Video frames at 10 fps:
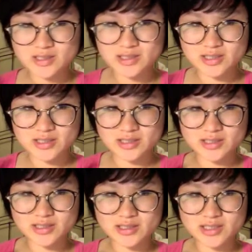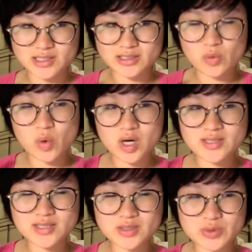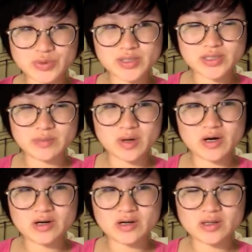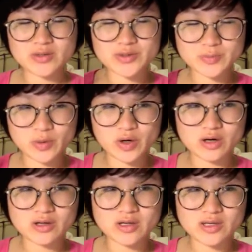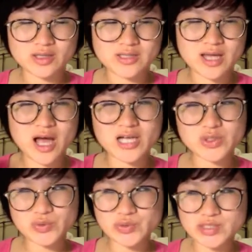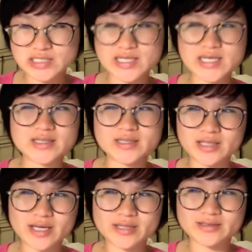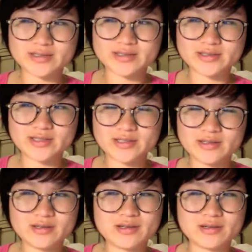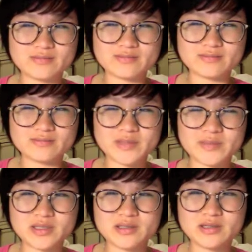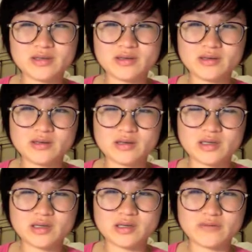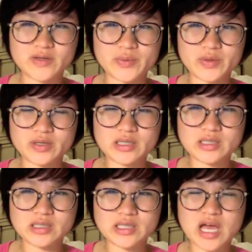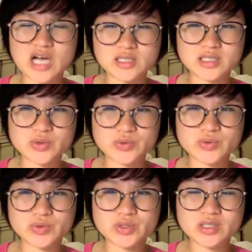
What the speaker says: the words it was small. It's hard to see it, and maybe very hardly to